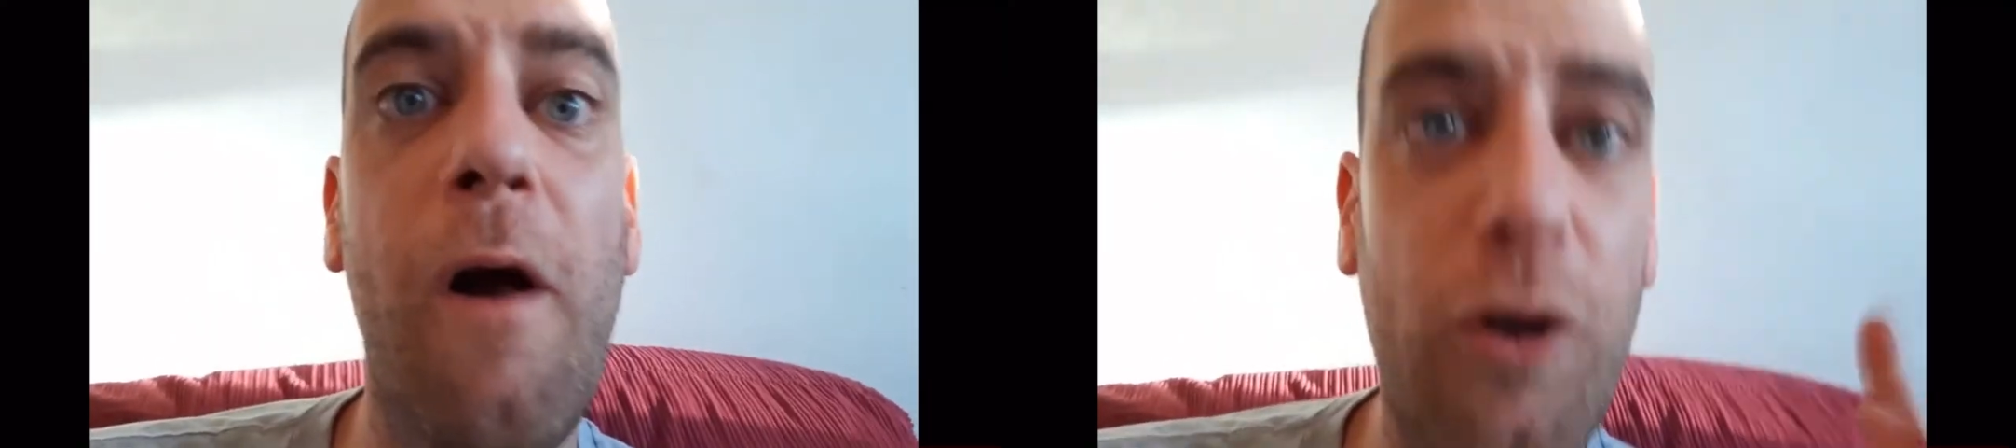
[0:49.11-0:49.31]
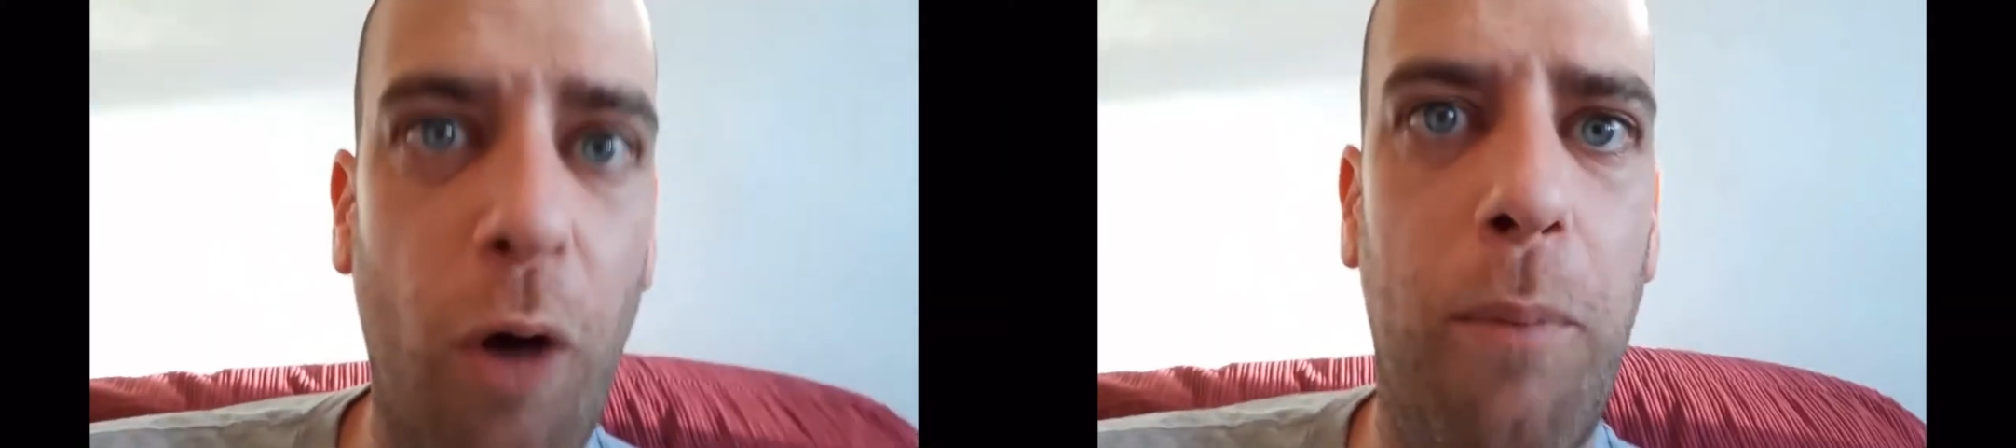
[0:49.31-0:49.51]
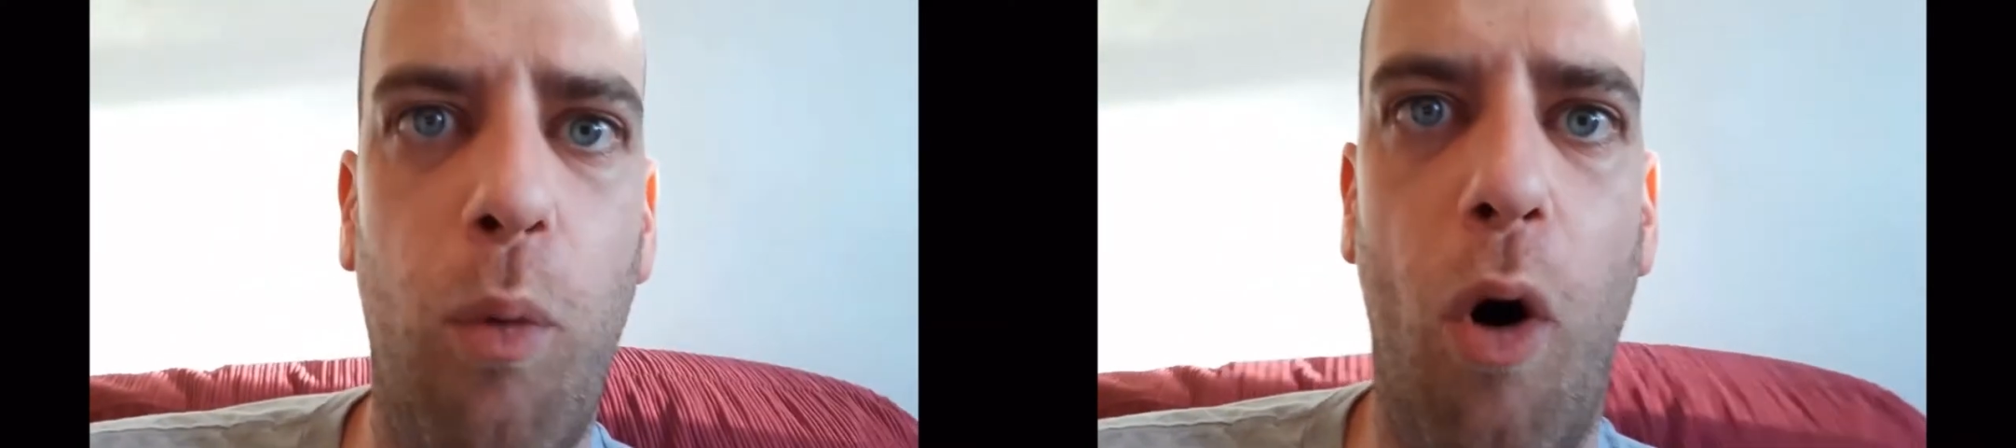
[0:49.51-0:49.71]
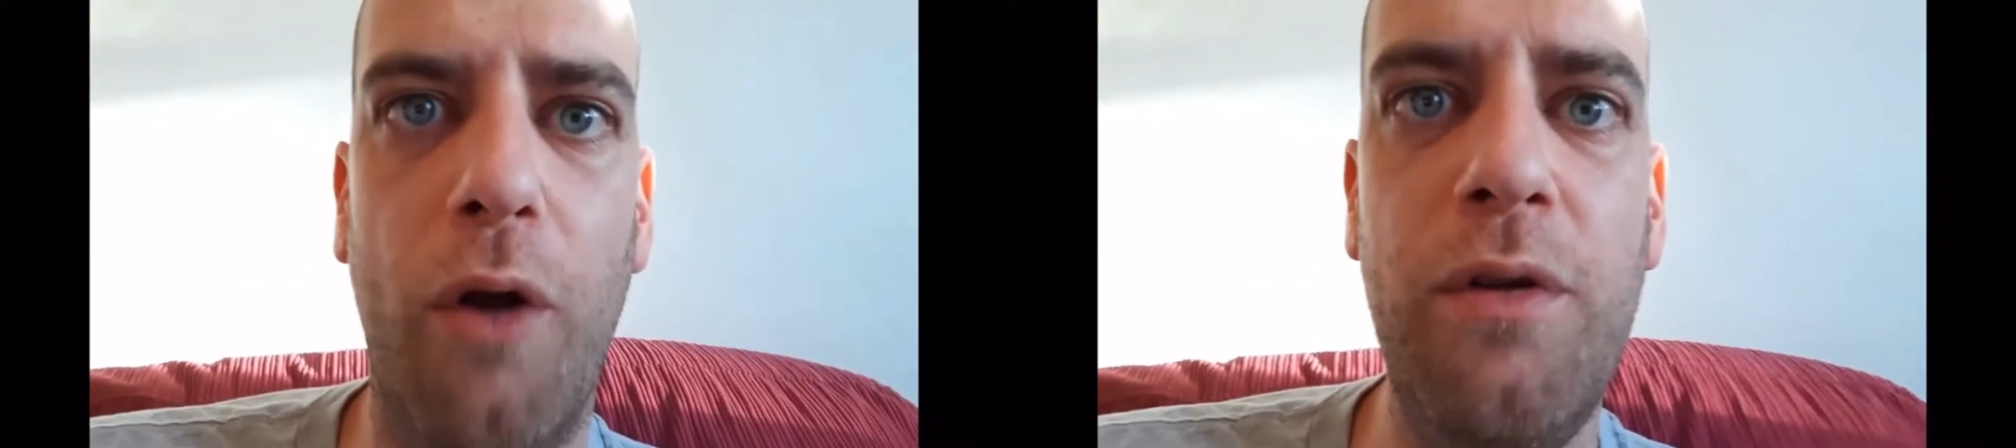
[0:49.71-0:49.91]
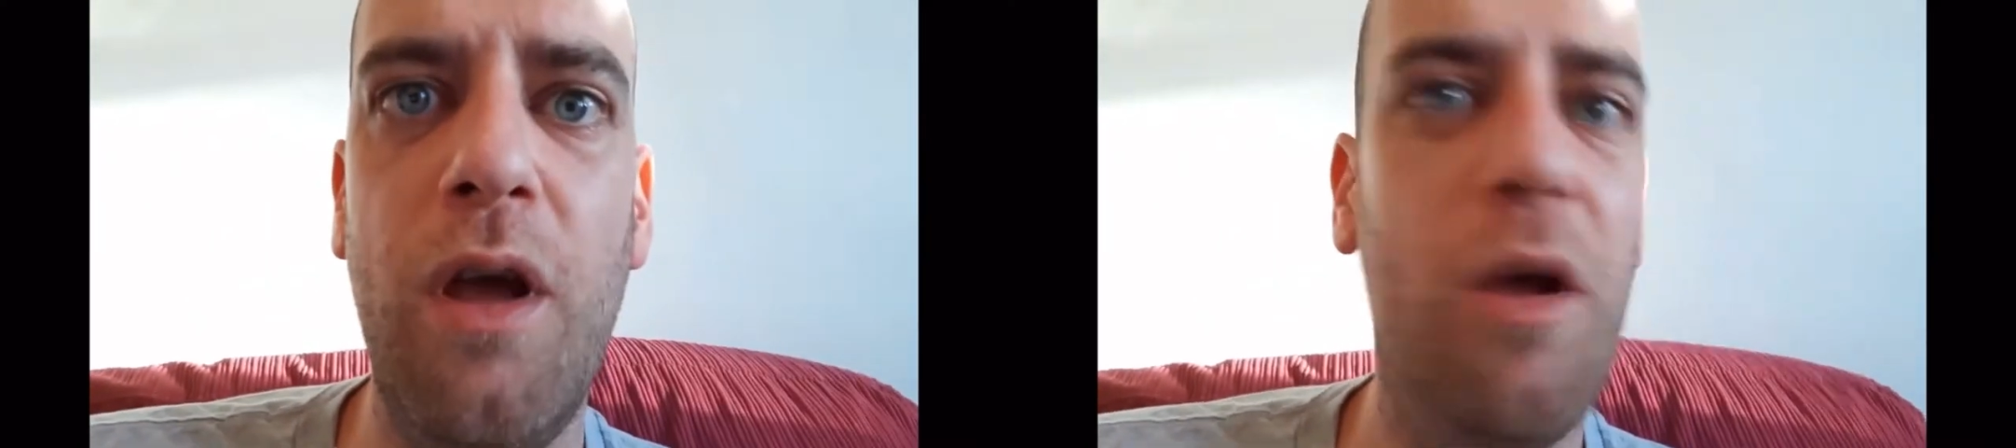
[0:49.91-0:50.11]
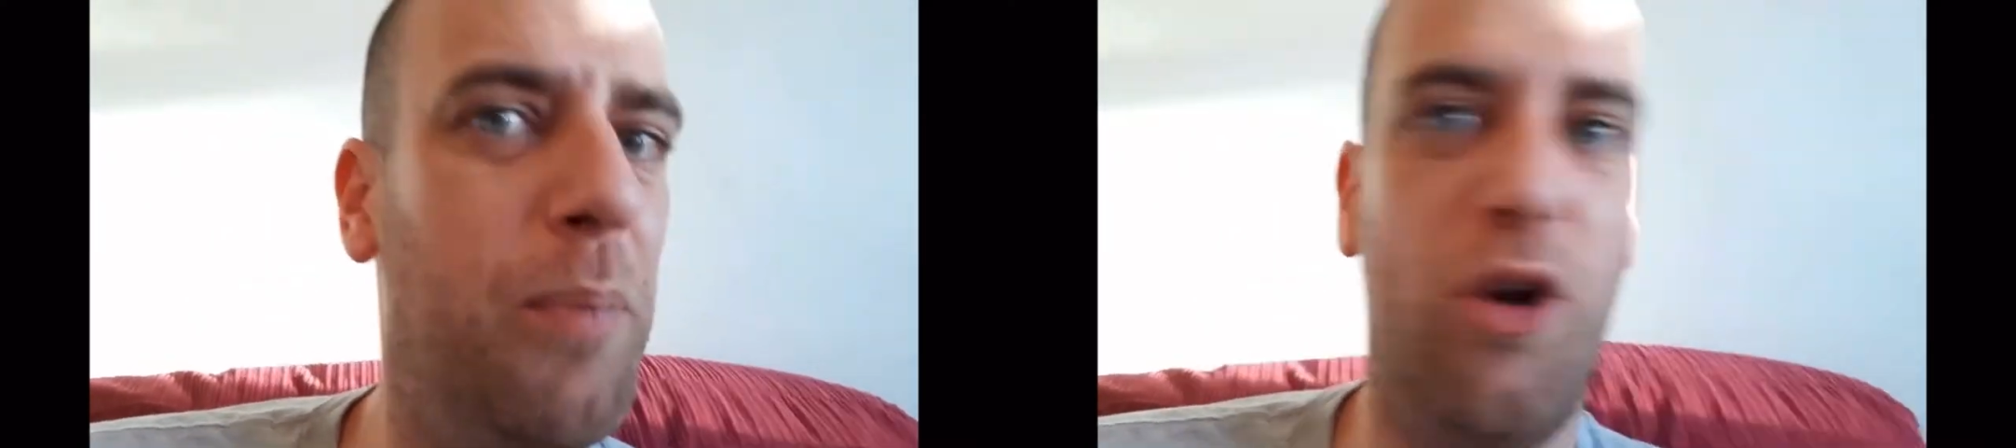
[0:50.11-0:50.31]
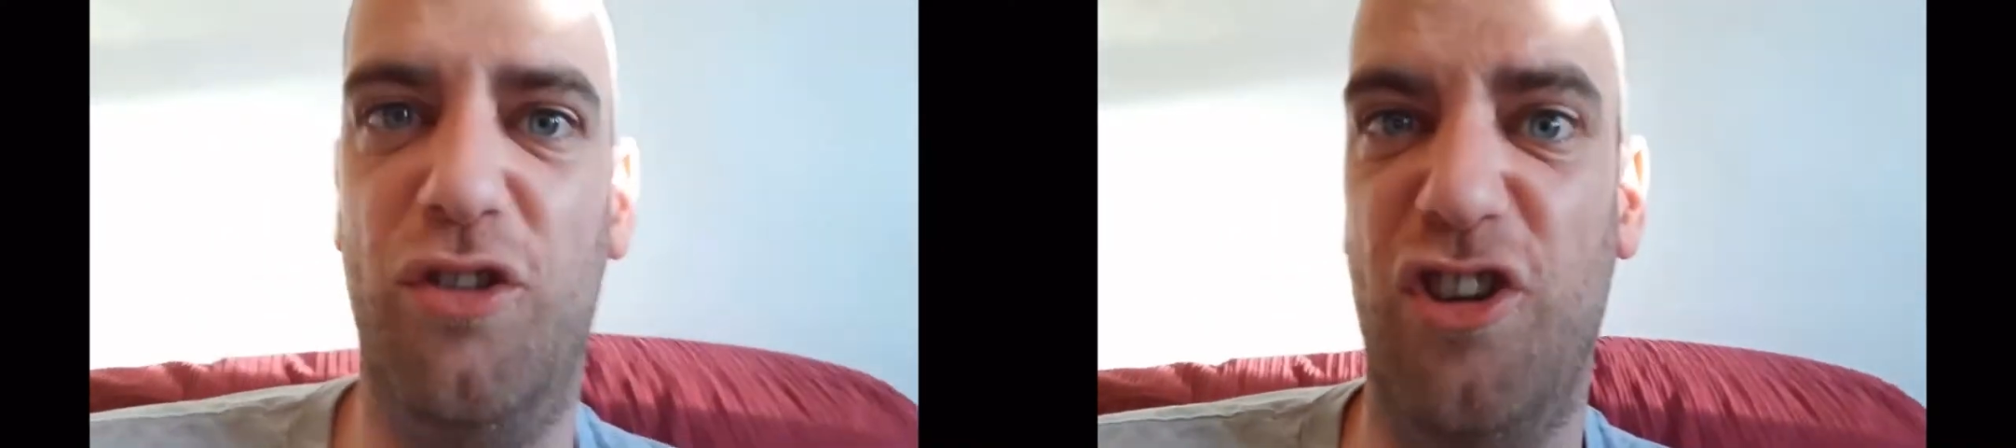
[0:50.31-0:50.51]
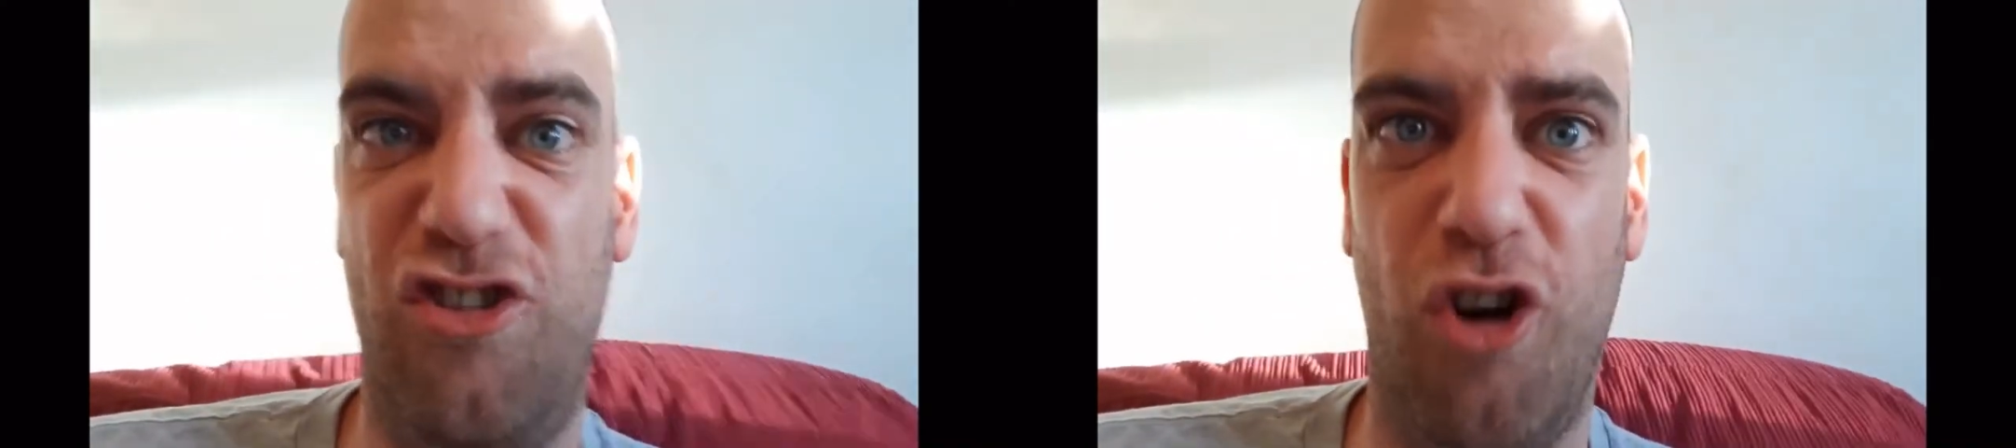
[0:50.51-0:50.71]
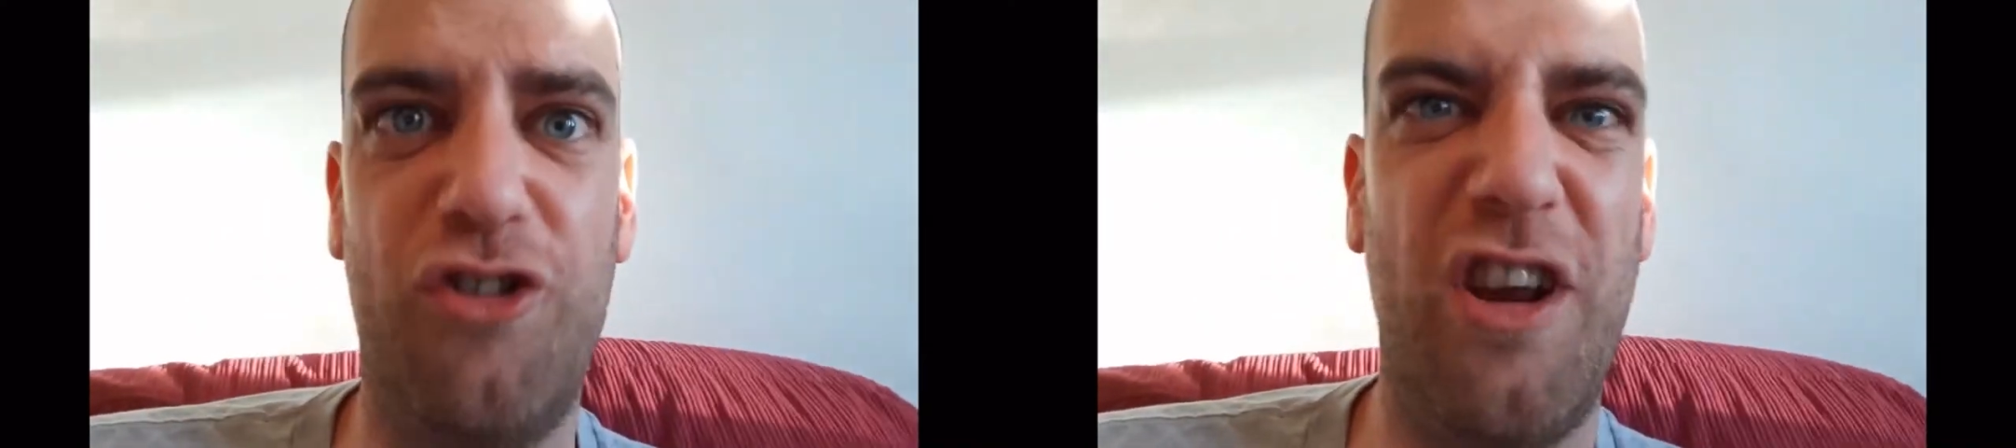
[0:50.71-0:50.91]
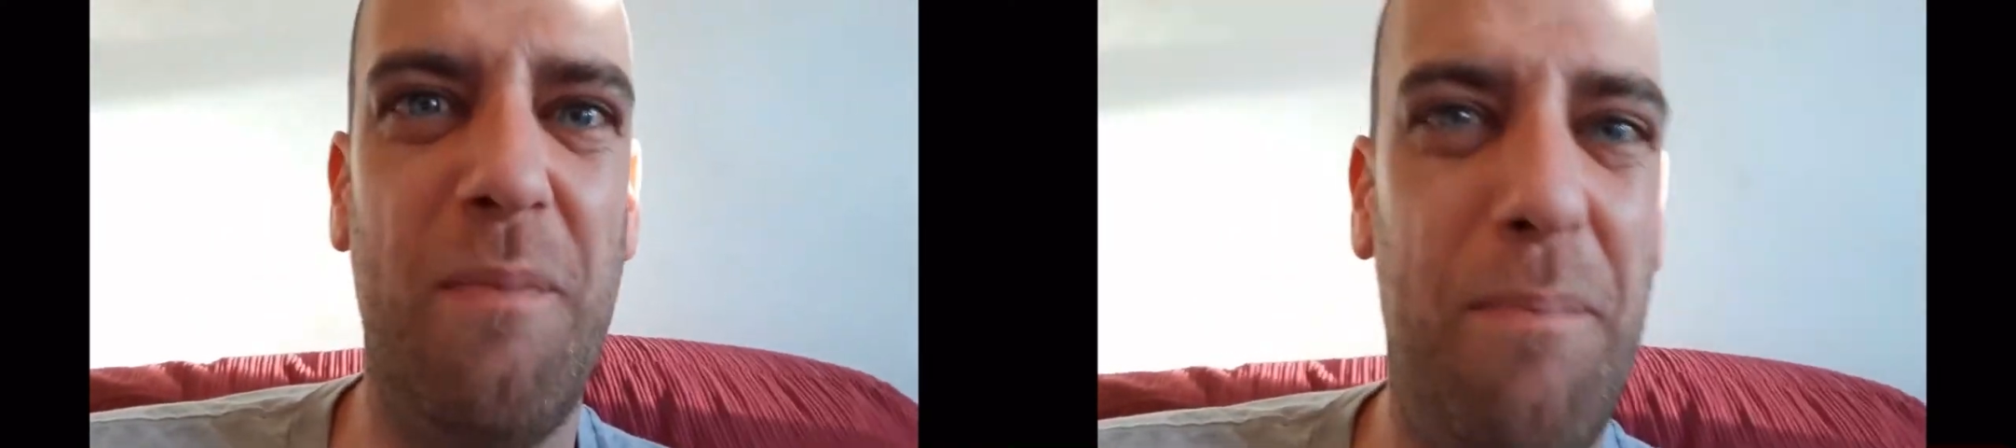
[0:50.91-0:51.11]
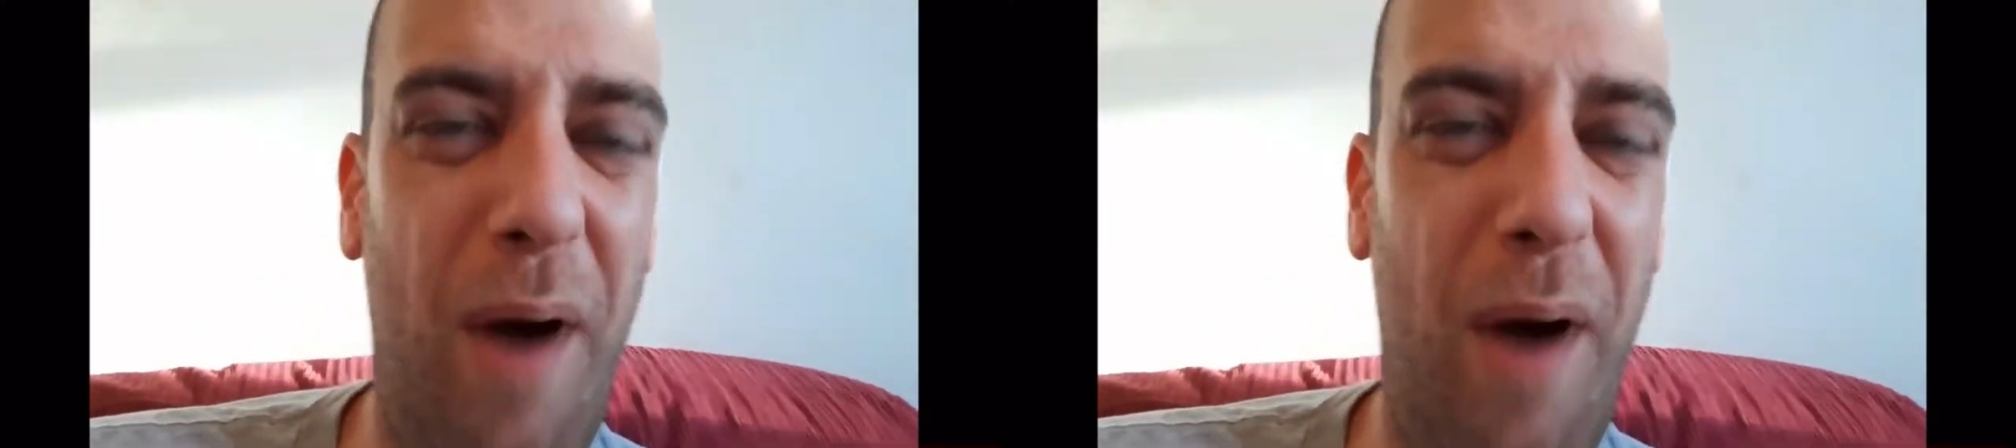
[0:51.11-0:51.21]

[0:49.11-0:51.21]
Number one, because judging